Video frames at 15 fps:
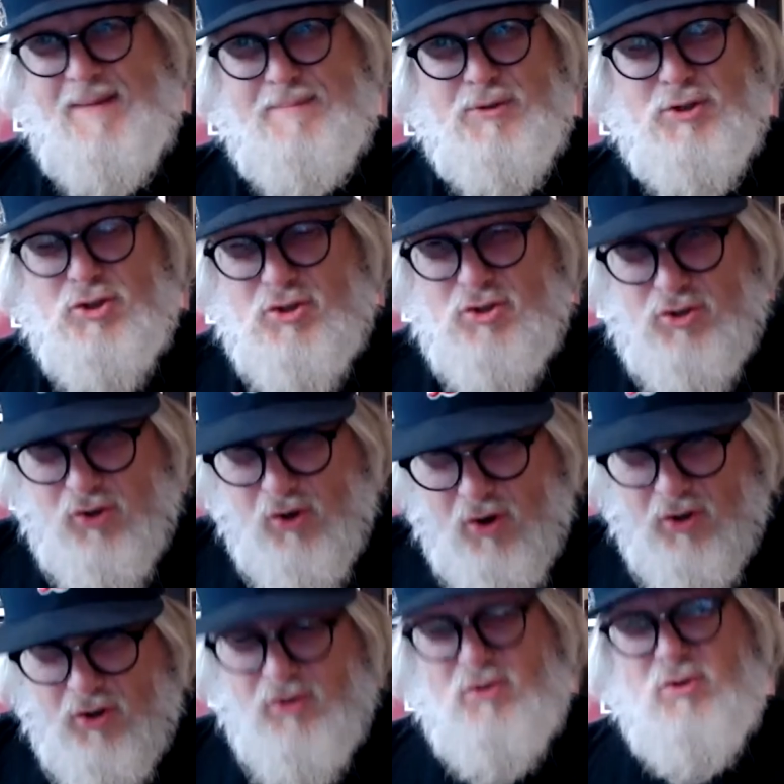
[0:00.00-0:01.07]
I'm
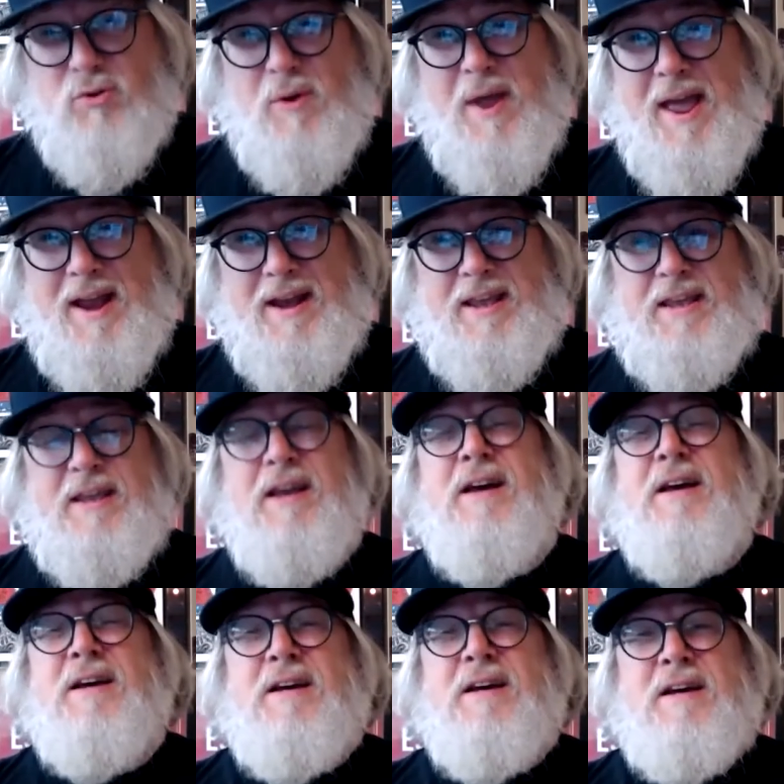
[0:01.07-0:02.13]
assure you, any
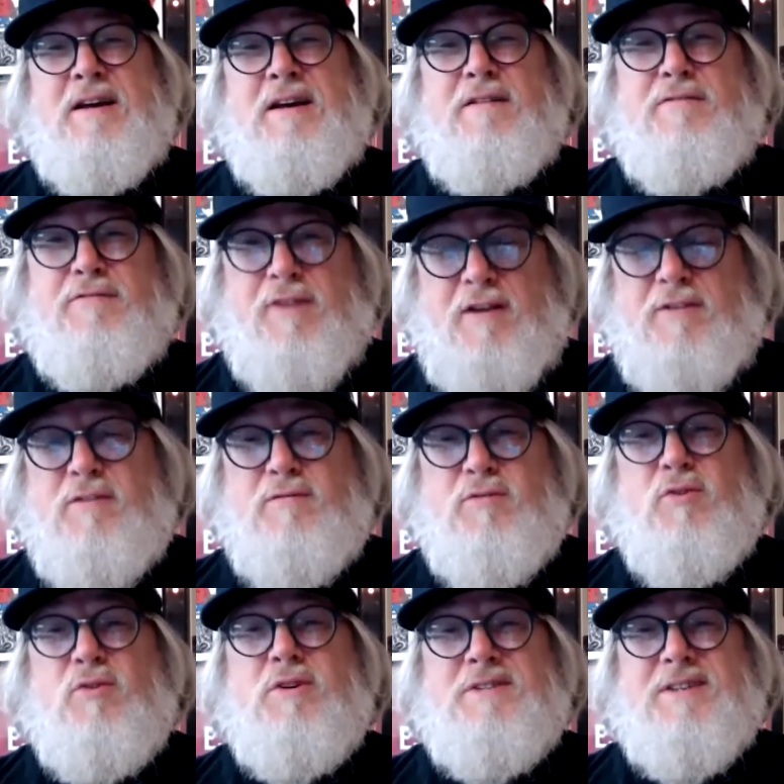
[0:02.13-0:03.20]
friend of
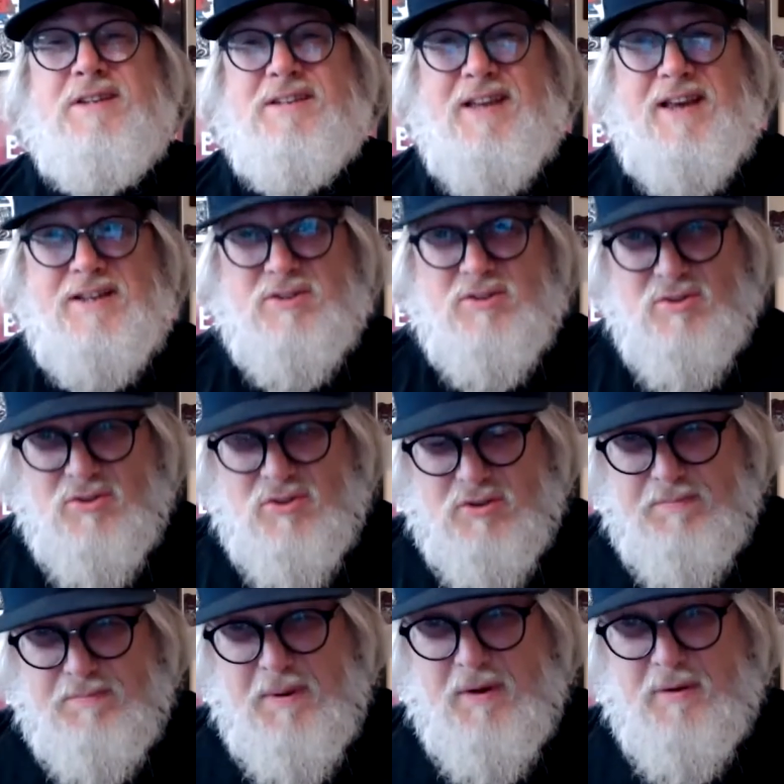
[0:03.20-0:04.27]
yours that likes good
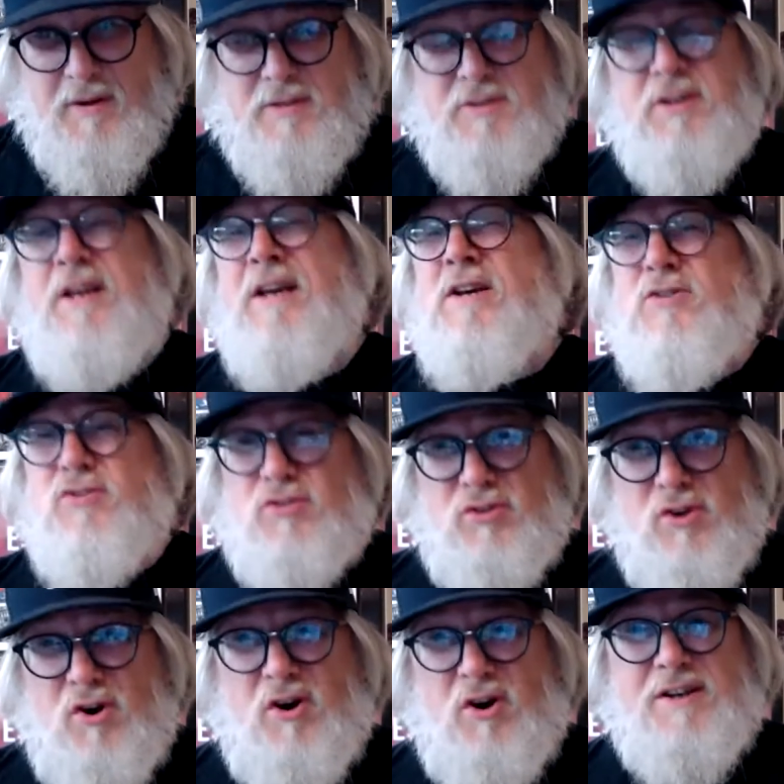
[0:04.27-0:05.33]
spirits,
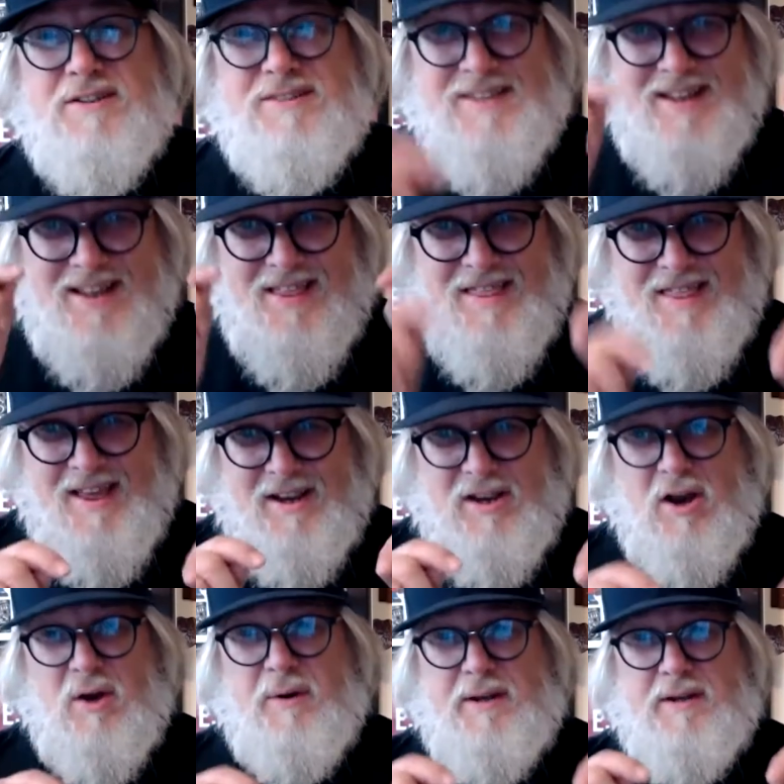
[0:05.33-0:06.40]
cigars, they're
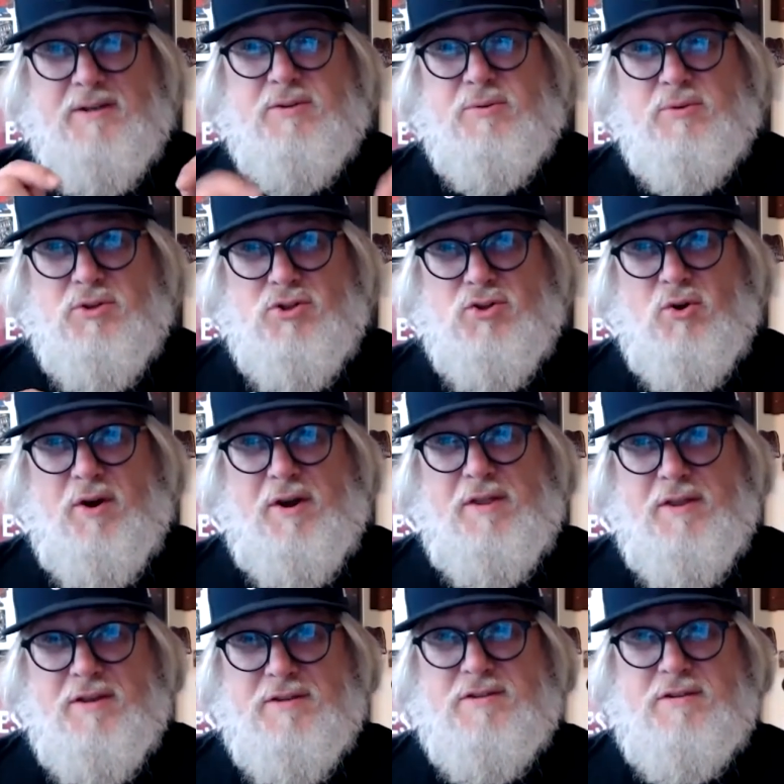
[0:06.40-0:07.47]
going to enjoy
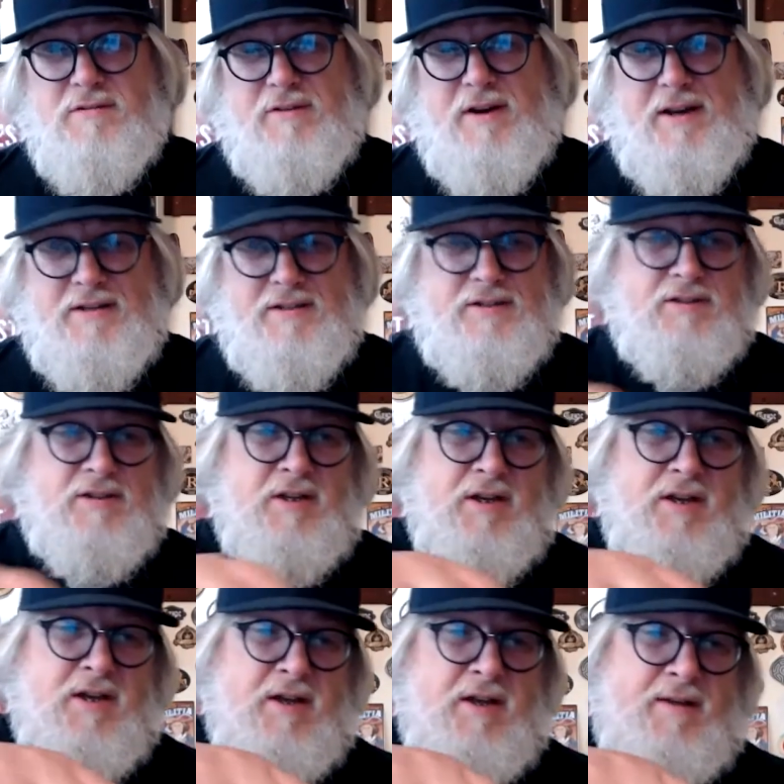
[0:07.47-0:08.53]
this device.
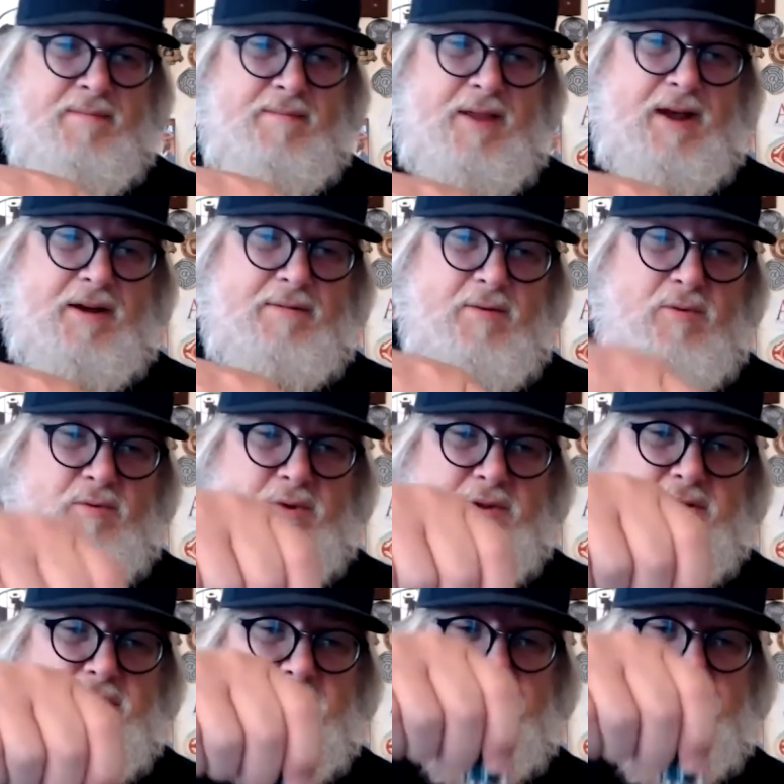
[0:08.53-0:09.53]
Now, what's in